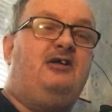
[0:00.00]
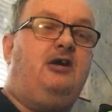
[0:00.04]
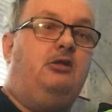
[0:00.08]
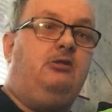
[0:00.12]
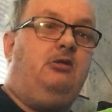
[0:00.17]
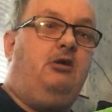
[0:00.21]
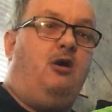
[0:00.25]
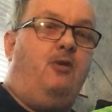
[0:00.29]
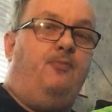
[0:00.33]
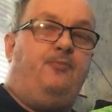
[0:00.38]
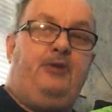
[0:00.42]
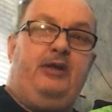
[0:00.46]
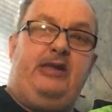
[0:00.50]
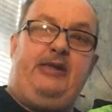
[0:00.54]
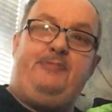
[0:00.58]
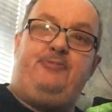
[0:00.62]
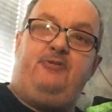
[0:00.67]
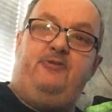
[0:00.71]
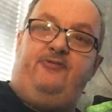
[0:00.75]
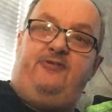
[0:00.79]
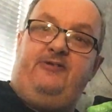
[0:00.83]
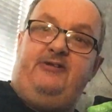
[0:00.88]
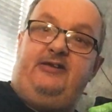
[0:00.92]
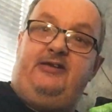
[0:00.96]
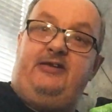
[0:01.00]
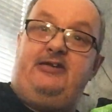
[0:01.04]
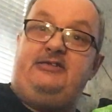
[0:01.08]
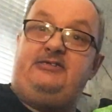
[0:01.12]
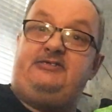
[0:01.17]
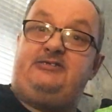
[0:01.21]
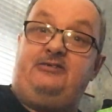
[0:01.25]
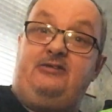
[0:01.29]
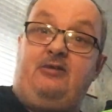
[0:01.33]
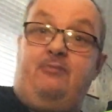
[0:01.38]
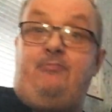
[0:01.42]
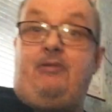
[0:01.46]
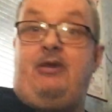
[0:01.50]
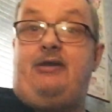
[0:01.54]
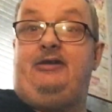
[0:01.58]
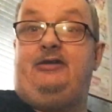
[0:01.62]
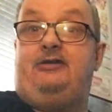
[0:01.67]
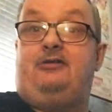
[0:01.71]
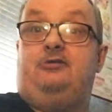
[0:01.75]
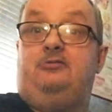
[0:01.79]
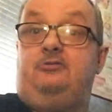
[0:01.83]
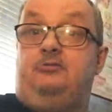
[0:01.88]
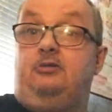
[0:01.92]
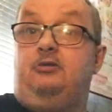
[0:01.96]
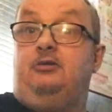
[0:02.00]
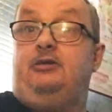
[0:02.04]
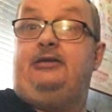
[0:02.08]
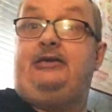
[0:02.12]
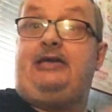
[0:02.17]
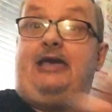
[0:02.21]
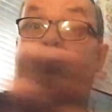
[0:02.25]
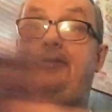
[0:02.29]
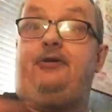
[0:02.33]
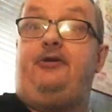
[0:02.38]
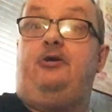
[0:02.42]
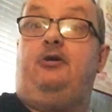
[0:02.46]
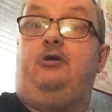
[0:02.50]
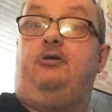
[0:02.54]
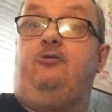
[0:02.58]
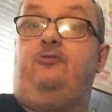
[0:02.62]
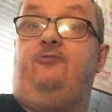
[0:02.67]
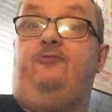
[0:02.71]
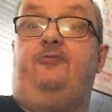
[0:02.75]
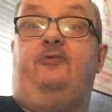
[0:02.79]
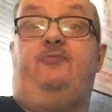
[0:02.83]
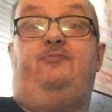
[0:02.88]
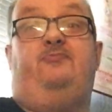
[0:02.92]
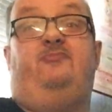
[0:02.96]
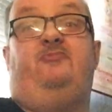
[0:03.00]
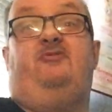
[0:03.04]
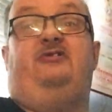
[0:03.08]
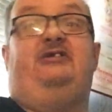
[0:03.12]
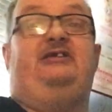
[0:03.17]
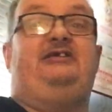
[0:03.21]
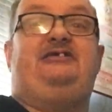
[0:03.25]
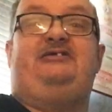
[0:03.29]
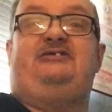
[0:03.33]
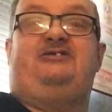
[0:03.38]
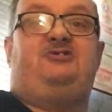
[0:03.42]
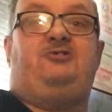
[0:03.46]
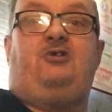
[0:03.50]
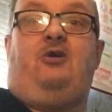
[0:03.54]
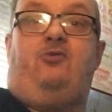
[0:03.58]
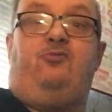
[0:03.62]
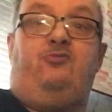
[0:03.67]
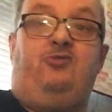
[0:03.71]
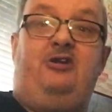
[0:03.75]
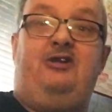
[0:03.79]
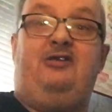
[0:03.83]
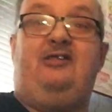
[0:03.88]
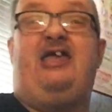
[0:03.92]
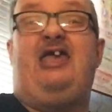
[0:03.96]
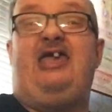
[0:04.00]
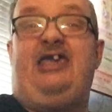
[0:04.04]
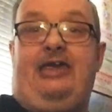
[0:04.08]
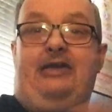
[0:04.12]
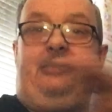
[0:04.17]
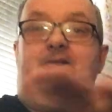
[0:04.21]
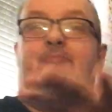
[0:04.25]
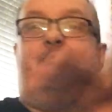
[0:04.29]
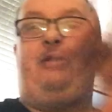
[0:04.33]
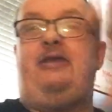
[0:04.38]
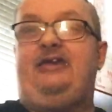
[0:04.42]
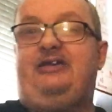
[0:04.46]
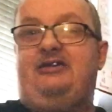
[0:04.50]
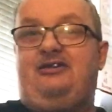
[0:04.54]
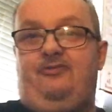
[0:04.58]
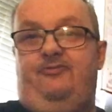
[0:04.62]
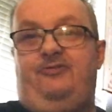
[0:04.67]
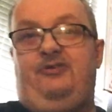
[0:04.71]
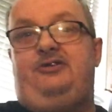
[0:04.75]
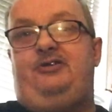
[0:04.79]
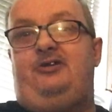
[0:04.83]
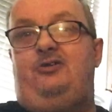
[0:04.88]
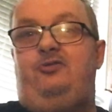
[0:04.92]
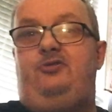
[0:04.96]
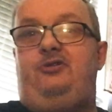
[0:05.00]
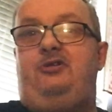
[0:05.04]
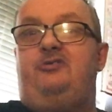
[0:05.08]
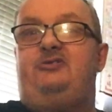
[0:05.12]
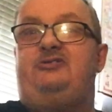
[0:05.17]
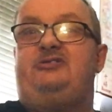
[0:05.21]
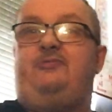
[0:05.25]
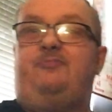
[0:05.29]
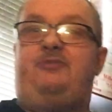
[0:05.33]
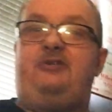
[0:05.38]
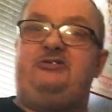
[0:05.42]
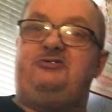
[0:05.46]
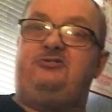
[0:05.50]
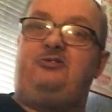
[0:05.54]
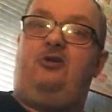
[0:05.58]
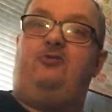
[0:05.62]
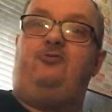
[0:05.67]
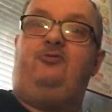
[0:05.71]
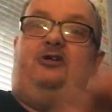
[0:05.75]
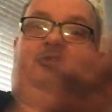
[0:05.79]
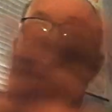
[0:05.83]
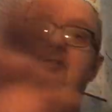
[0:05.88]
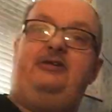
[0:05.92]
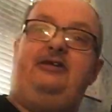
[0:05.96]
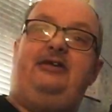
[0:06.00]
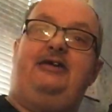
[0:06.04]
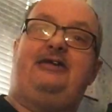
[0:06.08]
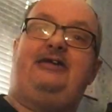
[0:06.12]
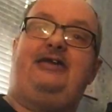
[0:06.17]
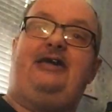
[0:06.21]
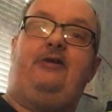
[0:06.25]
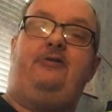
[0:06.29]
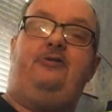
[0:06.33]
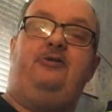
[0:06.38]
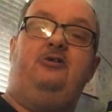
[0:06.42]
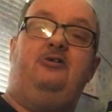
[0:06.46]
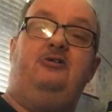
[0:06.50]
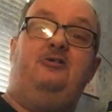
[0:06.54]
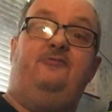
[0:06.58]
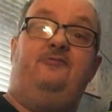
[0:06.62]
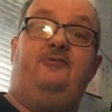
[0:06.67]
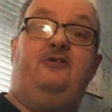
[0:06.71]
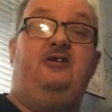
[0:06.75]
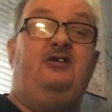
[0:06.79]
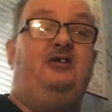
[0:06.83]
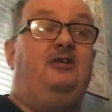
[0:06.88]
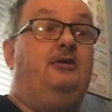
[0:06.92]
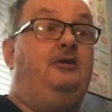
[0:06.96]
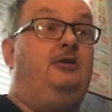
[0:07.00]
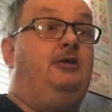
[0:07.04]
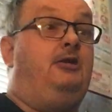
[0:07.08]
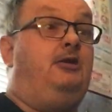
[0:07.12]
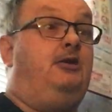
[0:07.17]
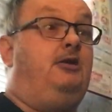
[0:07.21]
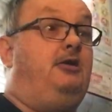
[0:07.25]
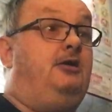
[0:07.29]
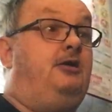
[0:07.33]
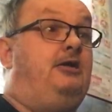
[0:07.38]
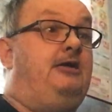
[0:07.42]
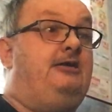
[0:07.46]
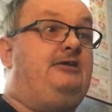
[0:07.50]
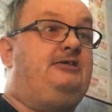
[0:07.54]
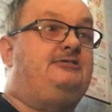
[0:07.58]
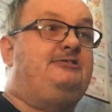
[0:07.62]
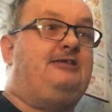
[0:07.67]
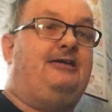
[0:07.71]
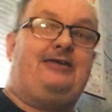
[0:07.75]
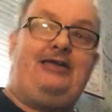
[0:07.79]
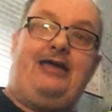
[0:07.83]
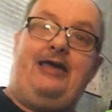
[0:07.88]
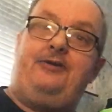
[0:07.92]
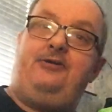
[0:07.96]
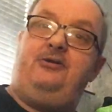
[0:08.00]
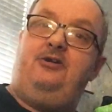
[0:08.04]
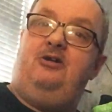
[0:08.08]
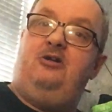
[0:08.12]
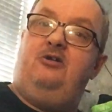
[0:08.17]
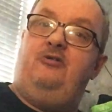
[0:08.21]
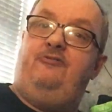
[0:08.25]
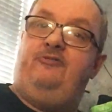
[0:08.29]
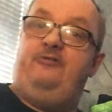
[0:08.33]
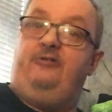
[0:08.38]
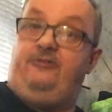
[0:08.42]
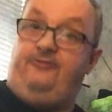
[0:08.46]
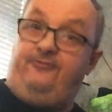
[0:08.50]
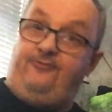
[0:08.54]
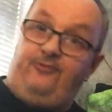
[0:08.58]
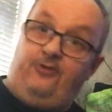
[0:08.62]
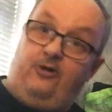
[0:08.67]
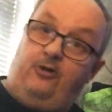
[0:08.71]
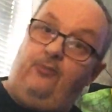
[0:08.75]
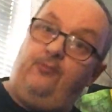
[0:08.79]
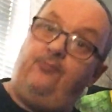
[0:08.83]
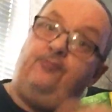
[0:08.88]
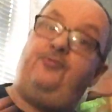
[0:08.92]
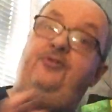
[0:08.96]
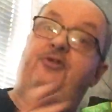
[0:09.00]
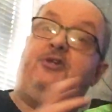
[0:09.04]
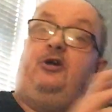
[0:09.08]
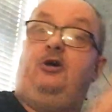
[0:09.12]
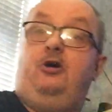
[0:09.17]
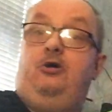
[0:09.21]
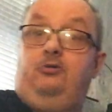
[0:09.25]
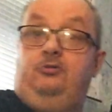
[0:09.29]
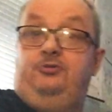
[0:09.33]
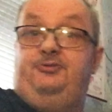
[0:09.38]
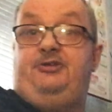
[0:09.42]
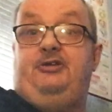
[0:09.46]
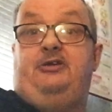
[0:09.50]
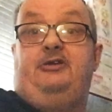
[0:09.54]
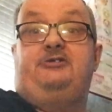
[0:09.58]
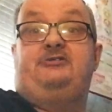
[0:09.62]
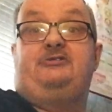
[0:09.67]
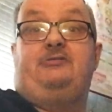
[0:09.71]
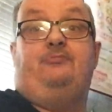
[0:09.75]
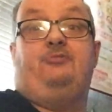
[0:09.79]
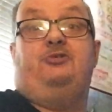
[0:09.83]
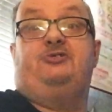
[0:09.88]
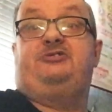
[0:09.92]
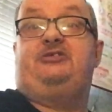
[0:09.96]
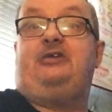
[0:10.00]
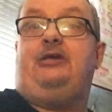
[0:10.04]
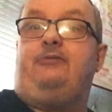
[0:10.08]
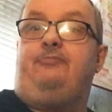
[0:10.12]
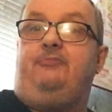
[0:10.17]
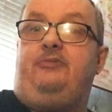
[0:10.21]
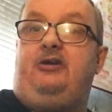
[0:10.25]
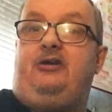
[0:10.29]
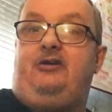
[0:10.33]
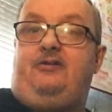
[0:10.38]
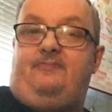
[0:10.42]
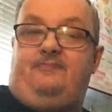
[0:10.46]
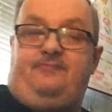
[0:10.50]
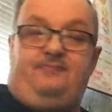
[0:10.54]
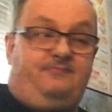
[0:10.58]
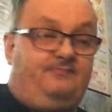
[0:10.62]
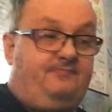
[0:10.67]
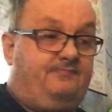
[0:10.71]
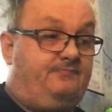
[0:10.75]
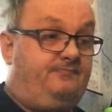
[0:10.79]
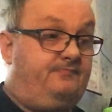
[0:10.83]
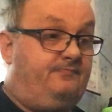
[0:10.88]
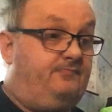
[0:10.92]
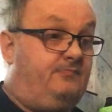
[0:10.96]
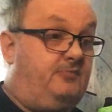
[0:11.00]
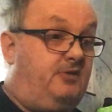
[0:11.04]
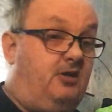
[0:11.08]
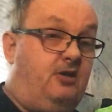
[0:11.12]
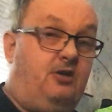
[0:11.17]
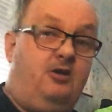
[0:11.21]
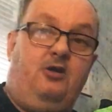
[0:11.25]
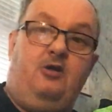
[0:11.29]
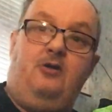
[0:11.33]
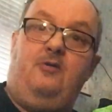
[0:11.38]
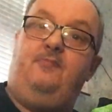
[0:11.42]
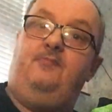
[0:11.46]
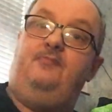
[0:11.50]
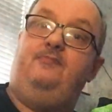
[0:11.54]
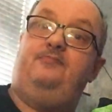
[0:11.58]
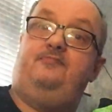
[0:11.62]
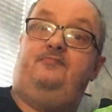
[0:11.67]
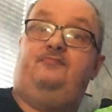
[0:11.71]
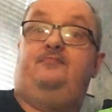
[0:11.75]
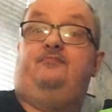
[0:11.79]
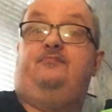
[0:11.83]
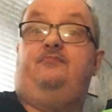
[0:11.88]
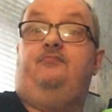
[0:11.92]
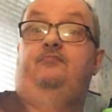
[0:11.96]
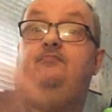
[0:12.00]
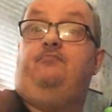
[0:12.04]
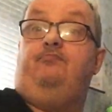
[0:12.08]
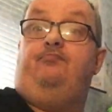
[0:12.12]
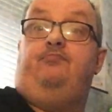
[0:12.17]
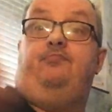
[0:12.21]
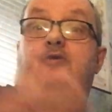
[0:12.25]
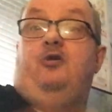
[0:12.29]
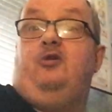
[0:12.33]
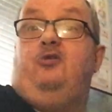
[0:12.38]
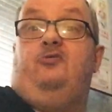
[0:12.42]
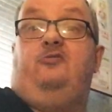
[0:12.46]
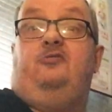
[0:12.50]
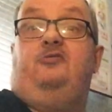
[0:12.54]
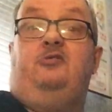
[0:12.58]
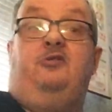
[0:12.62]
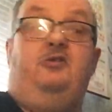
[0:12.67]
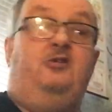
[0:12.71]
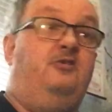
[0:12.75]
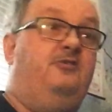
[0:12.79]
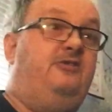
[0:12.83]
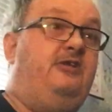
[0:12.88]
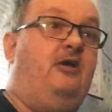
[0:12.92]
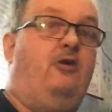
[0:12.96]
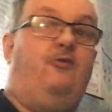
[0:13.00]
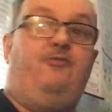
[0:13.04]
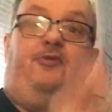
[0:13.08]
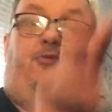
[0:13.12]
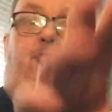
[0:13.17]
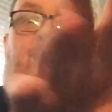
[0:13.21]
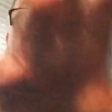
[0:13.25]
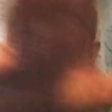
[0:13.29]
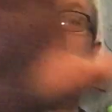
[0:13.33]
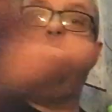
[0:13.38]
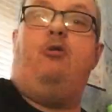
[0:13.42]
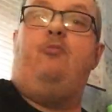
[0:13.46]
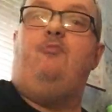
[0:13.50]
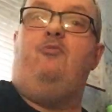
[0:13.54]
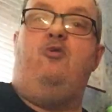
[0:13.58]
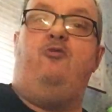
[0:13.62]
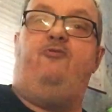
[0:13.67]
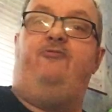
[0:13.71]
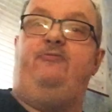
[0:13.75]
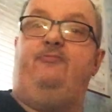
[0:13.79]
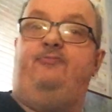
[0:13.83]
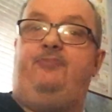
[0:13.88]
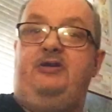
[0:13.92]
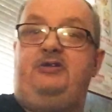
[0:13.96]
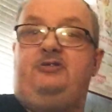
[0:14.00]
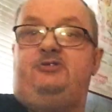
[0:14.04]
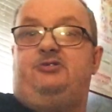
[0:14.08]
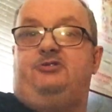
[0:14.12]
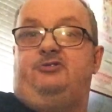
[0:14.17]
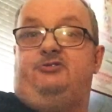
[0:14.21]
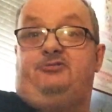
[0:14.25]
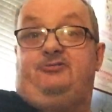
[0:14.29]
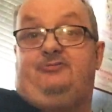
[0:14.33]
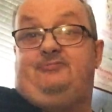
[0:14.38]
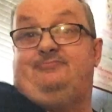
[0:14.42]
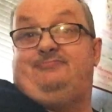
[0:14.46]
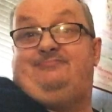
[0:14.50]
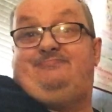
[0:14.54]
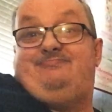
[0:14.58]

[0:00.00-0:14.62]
A lot of people think it's an American carryover, but it's not really. In America, they do use it, but it's not really a carryover. It's a carryover from the old days, I must admit. But, you know, they were called moving pictures.